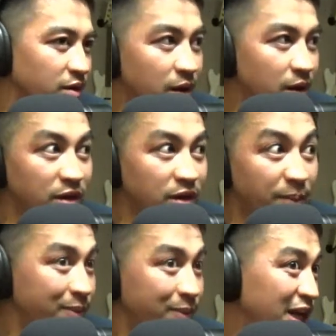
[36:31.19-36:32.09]
Think about the
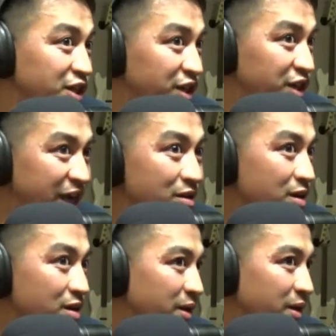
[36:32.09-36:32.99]
population
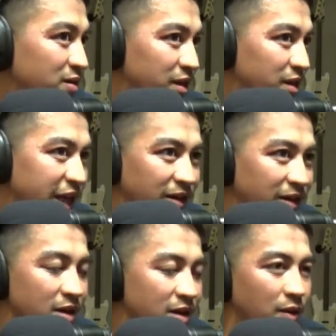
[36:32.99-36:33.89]
now compared to
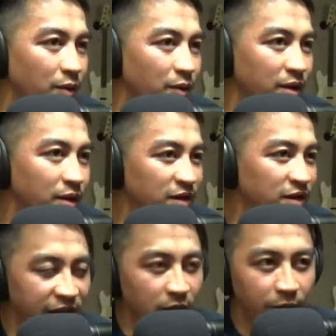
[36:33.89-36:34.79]
then, when
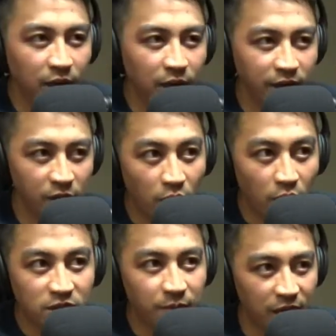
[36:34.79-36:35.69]
sustainability
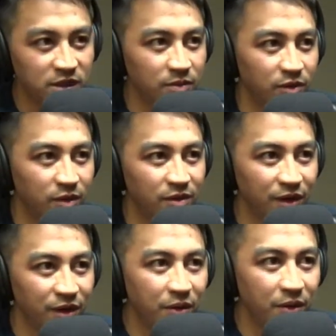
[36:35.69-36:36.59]
was possible.
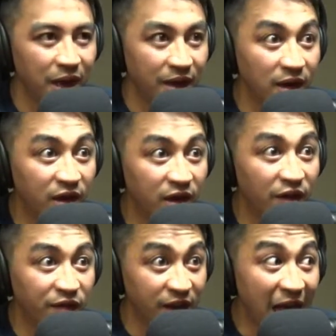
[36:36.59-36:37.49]
You know, like
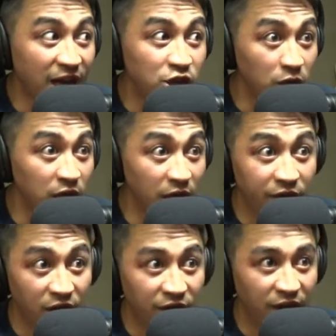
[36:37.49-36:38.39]
actually
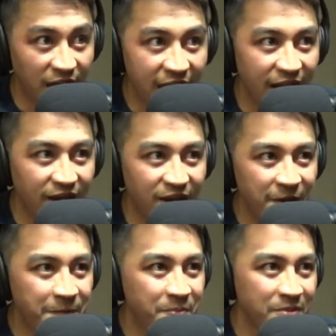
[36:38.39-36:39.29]
living off the land.
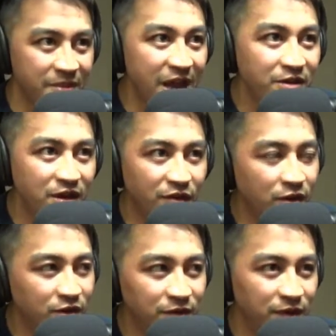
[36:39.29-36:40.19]
Yeah. Now you have
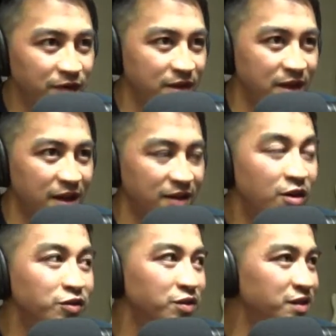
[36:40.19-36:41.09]

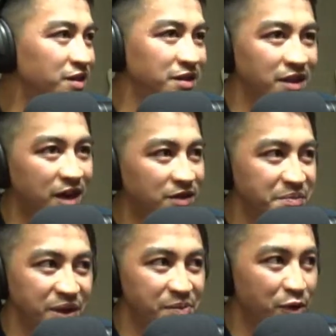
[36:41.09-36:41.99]

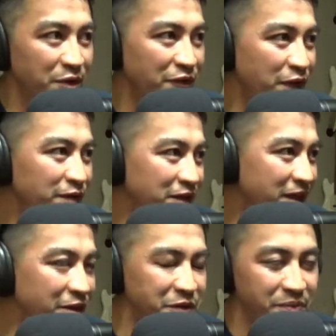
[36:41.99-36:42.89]
160,000 people with
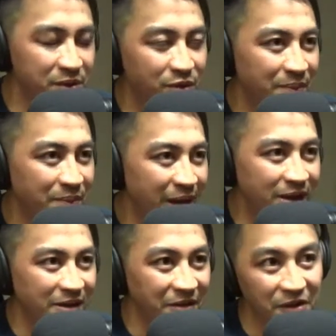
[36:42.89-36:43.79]
50,000 people
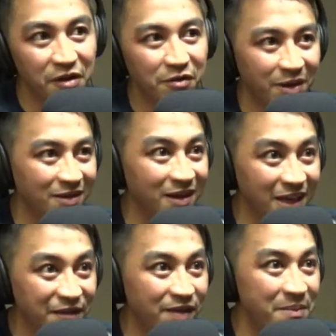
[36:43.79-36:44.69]
dependent on the government to
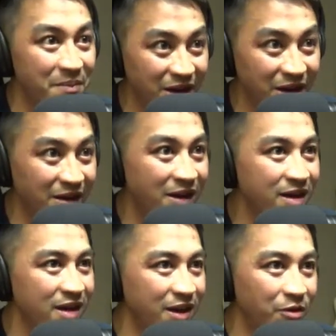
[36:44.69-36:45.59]
give them money
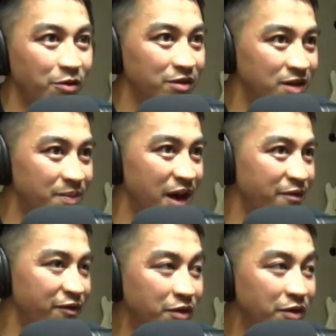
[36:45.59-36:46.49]
in order to
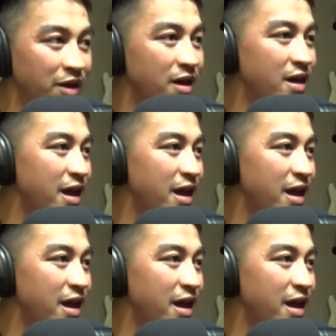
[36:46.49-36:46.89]
buy food.